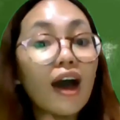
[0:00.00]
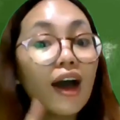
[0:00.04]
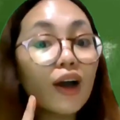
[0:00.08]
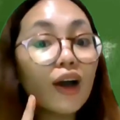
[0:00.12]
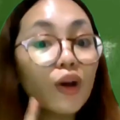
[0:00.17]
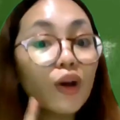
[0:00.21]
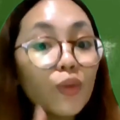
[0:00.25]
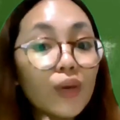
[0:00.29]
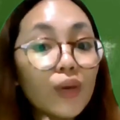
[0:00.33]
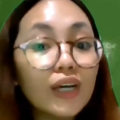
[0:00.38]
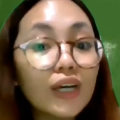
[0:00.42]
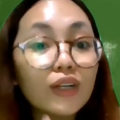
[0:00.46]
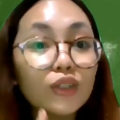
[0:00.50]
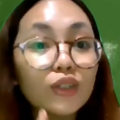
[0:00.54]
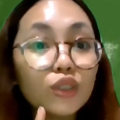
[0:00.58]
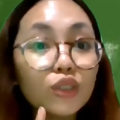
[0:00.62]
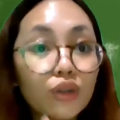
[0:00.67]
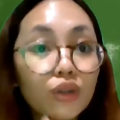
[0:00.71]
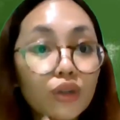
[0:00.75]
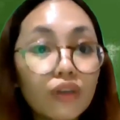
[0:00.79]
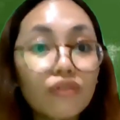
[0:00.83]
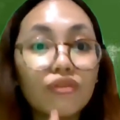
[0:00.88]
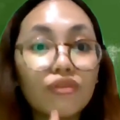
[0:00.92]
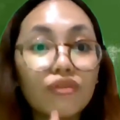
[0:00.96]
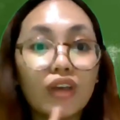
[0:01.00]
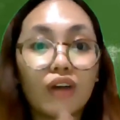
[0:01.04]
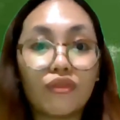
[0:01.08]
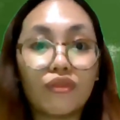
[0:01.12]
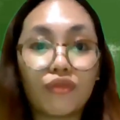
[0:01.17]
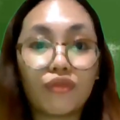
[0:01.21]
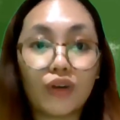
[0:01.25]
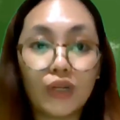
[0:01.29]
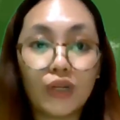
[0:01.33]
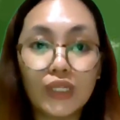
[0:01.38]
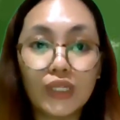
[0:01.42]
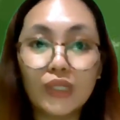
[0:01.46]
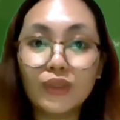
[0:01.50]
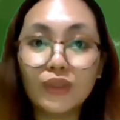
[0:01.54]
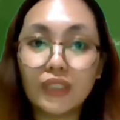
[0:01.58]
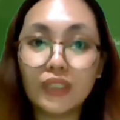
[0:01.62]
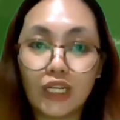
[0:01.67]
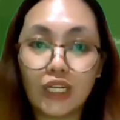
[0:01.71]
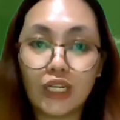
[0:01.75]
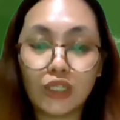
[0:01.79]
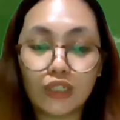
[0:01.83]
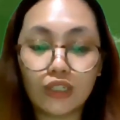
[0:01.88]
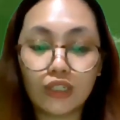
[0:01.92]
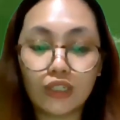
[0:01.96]
A quick trivia for you
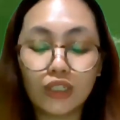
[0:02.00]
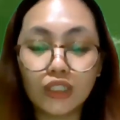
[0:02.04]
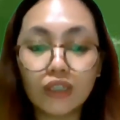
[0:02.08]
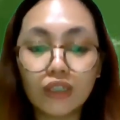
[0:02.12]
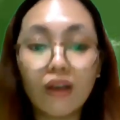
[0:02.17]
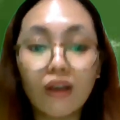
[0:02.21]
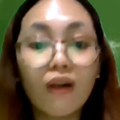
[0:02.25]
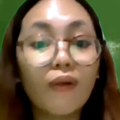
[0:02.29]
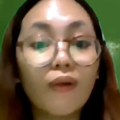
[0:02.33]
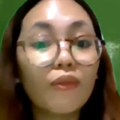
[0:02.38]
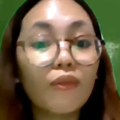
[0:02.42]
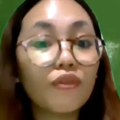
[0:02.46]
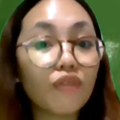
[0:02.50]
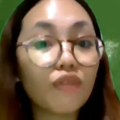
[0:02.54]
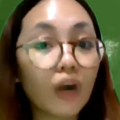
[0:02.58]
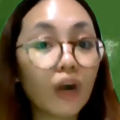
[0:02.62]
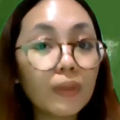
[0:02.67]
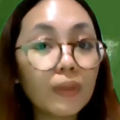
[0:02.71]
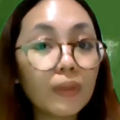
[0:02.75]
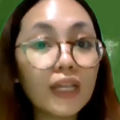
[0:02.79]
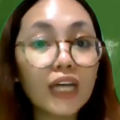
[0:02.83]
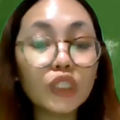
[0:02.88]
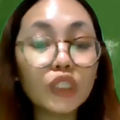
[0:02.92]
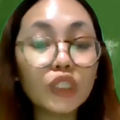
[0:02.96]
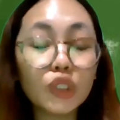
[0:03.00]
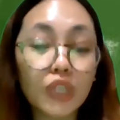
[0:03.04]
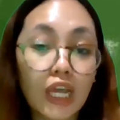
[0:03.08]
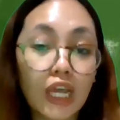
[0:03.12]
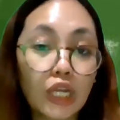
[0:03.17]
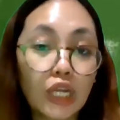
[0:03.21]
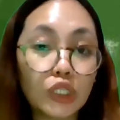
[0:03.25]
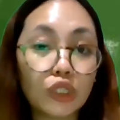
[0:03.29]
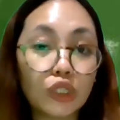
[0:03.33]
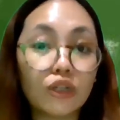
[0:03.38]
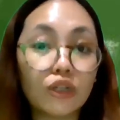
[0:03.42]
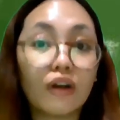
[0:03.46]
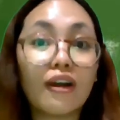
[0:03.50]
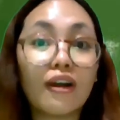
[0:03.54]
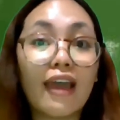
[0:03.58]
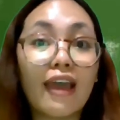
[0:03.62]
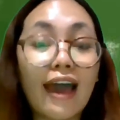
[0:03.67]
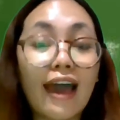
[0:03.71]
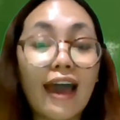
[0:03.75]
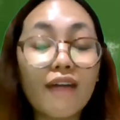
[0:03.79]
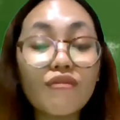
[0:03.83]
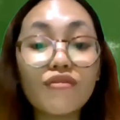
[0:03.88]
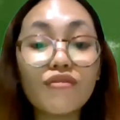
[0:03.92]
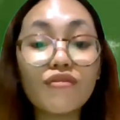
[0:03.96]
teachers: formal education, or
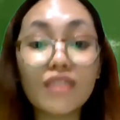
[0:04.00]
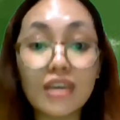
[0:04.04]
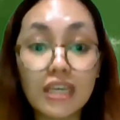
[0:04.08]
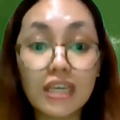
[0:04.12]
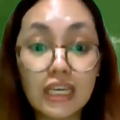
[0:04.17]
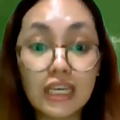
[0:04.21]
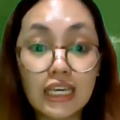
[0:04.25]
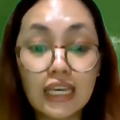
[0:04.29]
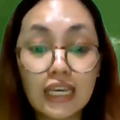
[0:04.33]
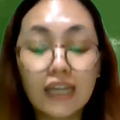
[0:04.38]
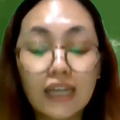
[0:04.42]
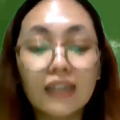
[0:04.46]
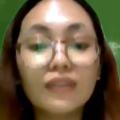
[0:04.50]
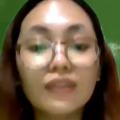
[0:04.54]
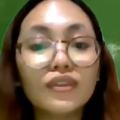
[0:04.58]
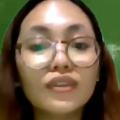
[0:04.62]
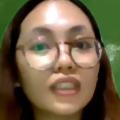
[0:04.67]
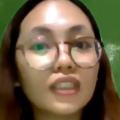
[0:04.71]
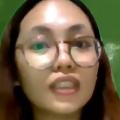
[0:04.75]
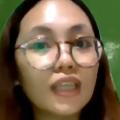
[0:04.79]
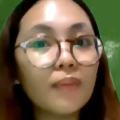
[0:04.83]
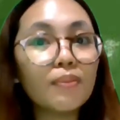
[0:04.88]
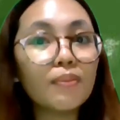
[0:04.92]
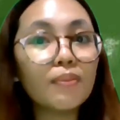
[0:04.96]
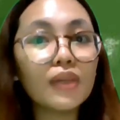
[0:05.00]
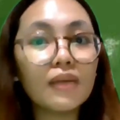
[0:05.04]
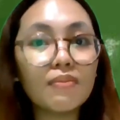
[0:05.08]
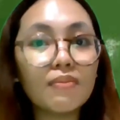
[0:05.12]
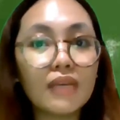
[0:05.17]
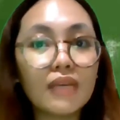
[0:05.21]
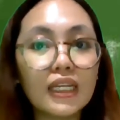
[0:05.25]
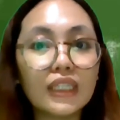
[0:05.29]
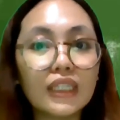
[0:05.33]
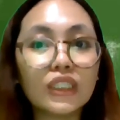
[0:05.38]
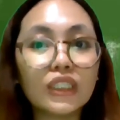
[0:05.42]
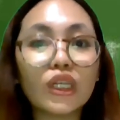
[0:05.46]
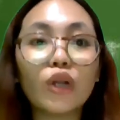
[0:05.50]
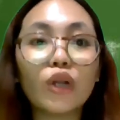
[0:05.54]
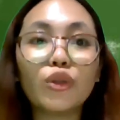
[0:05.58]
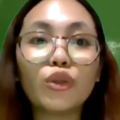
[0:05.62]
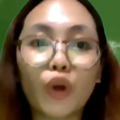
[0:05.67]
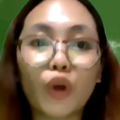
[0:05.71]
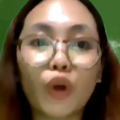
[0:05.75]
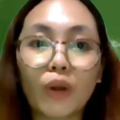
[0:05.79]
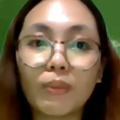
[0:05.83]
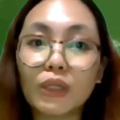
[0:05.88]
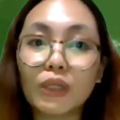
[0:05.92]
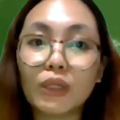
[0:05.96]
FE, simply means
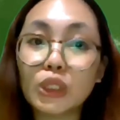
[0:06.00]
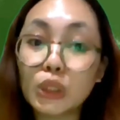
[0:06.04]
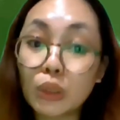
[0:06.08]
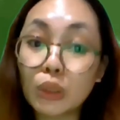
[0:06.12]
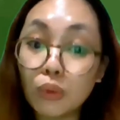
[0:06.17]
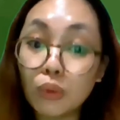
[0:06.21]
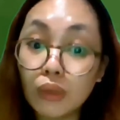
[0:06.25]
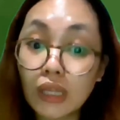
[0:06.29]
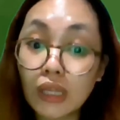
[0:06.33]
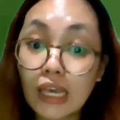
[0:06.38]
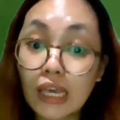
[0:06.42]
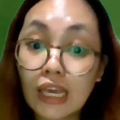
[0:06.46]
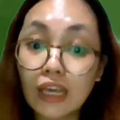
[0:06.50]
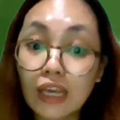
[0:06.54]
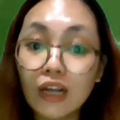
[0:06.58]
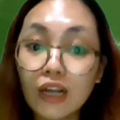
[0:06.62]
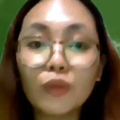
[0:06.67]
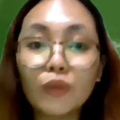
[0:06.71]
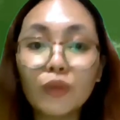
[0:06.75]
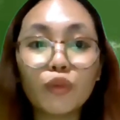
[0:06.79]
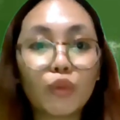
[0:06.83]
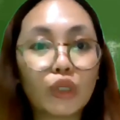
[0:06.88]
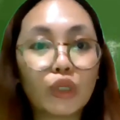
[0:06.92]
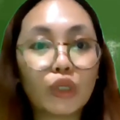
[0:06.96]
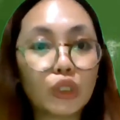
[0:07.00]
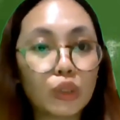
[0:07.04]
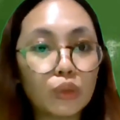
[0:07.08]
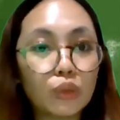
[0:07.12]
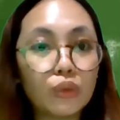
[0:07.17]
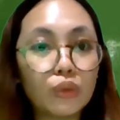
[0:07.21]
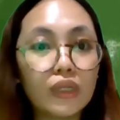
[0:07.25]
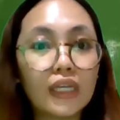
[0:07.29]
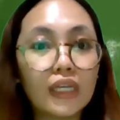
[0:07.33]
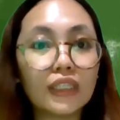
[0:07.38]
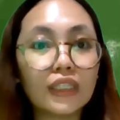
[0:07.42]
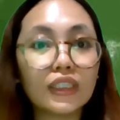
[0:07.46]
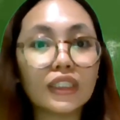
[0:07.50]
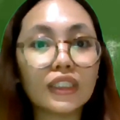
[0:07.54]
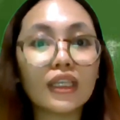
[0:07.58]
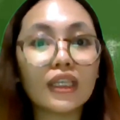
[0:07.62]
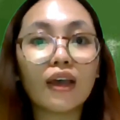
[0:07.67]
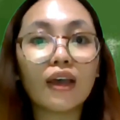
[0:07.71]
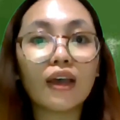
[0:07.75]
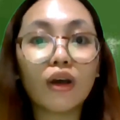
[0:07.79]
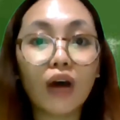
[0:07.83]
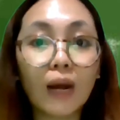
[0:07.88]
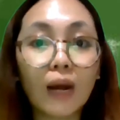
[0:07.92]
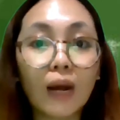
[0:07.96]
normal schooling where students
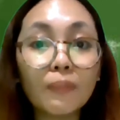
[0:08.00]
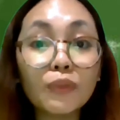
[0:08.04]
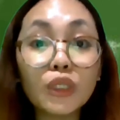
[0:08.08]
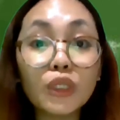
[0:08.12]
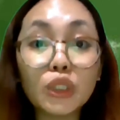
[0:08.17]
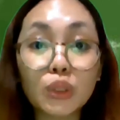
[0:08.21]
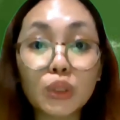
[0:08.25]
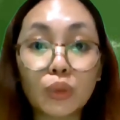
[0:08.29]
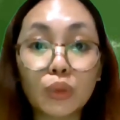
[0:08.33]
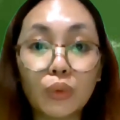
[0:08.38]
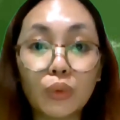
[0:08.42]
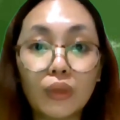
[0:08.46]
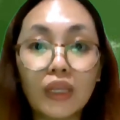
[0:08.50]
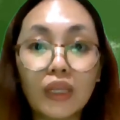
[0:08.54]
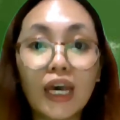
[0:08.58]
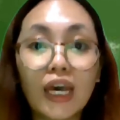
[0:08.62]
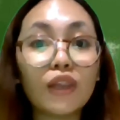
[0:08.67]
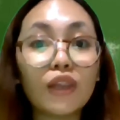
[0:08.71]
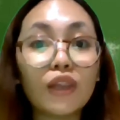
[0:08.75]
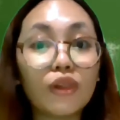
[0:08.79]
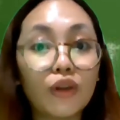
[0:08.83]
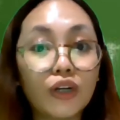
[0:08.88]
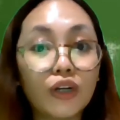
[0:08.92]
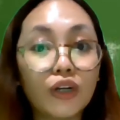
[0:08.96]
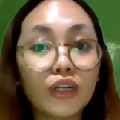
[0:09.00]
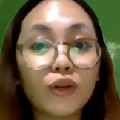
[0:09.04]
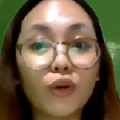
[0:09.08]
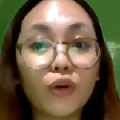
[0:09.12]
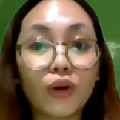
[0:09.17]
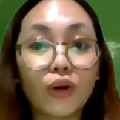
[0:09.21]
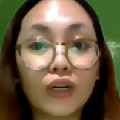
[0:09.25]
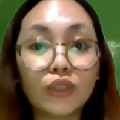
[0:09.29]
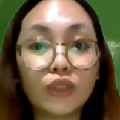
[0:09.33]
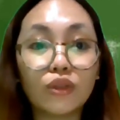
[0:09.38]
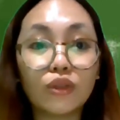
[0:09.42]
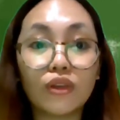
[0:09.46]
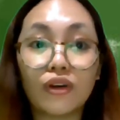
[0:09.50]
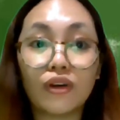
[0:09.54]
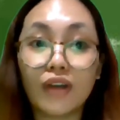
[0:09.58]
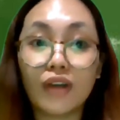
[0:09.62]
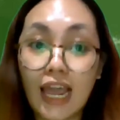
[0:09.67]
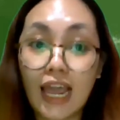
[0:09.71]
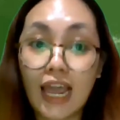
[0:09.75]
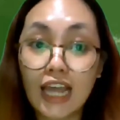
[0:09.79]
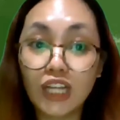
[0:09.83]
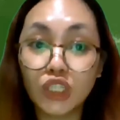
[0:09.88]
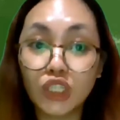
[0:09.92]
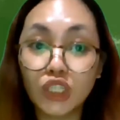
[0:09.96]
come to school and learn according to their
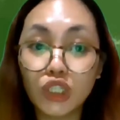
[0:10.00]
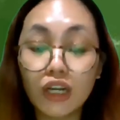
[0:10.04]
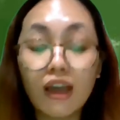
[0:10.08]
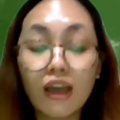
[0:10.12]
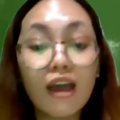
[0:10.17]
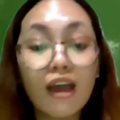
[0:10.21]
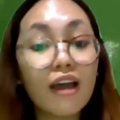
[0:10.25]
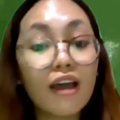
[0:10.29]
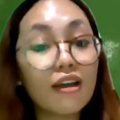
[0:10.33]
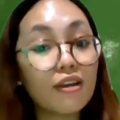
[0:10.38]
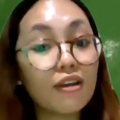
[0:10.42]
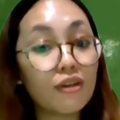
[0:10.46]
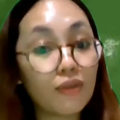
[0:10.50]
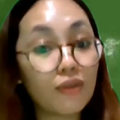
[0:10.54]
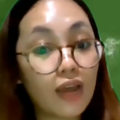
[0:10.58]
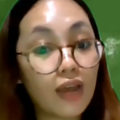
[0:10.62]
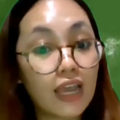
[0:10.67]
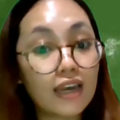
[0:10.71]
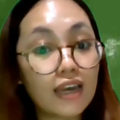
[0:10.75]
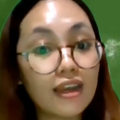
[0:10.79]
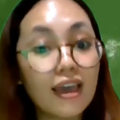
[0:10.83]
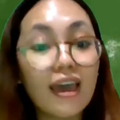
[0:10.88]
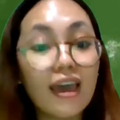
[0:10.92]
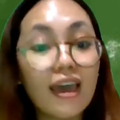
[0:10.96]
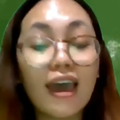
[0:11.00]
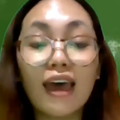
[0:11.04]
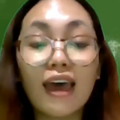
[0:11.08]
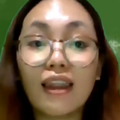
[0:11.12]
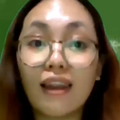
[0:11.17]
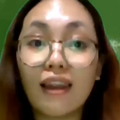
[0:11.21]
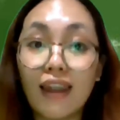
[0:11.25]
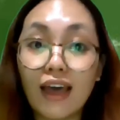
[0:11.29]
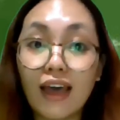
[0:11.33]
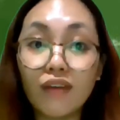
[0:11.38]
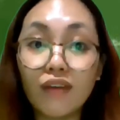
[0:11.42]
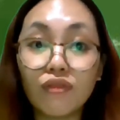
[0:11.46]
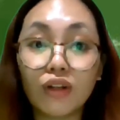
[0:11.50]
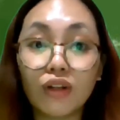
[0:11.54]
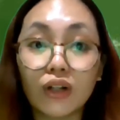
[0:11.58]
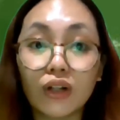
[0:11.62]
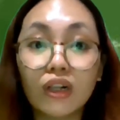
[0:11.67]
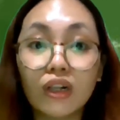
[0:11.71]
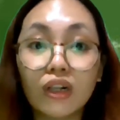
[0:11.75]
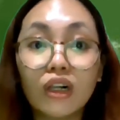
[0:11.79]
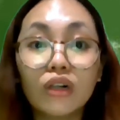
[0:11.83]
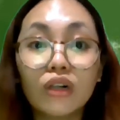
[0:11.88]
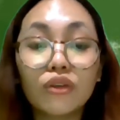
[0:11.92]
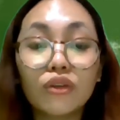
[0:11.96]
age, grade, and
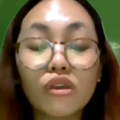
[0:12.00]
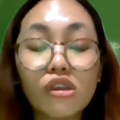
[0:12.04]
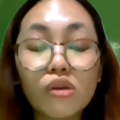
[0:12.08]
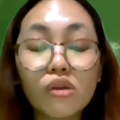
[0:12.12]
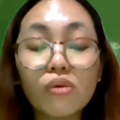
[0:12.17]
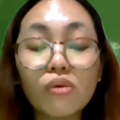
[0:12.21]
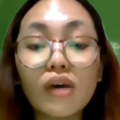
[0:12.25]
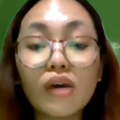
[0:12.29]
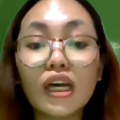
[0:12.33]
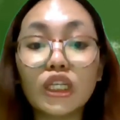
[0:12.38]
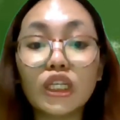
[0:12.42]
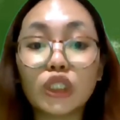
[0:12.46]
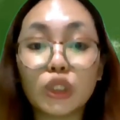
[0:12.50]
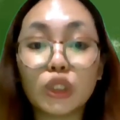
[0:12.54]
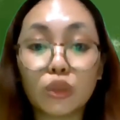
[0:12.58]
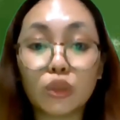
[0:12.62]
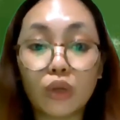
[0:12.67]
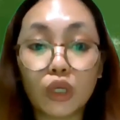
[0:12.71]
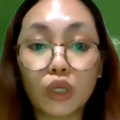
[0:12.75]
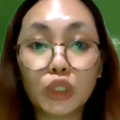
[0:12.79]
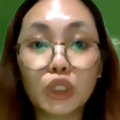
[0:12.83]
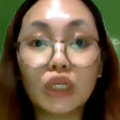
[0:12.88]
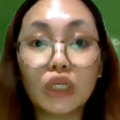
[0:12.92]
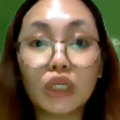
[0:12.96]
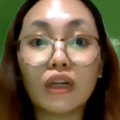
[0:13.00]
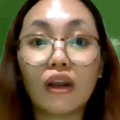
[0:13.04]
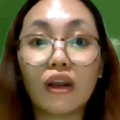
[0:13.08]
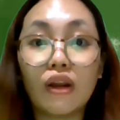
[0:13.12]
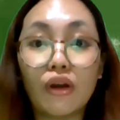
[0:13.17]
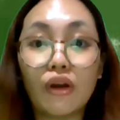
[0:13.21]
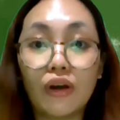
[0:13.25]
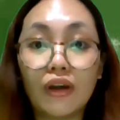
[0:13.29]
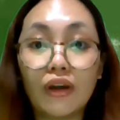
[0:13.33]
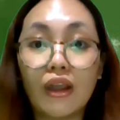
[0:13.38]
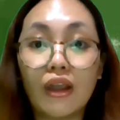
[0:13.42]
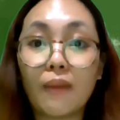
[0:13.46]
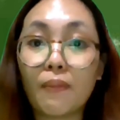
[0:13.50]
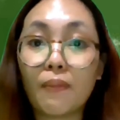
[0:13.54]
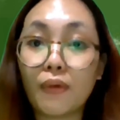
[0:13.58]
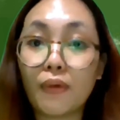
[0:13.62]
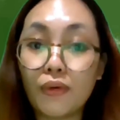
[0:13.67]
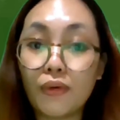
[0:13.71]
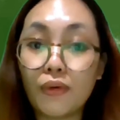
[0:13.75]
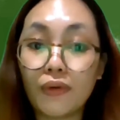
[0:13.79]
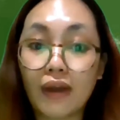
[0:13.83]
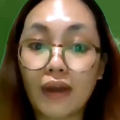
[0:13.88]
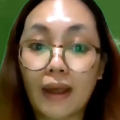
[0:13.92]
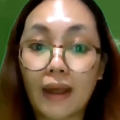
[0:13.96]
level through a structured learning
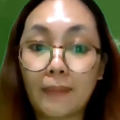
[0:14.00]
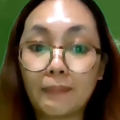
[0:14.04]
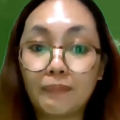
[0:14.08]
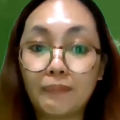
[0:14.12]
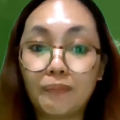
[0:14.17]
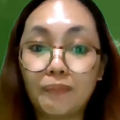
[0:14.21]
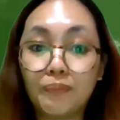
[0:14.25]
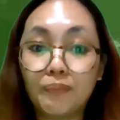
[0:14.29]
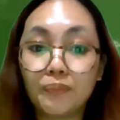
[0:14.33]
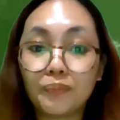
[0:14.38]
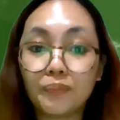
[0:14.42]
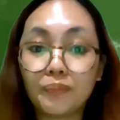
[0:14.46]
program.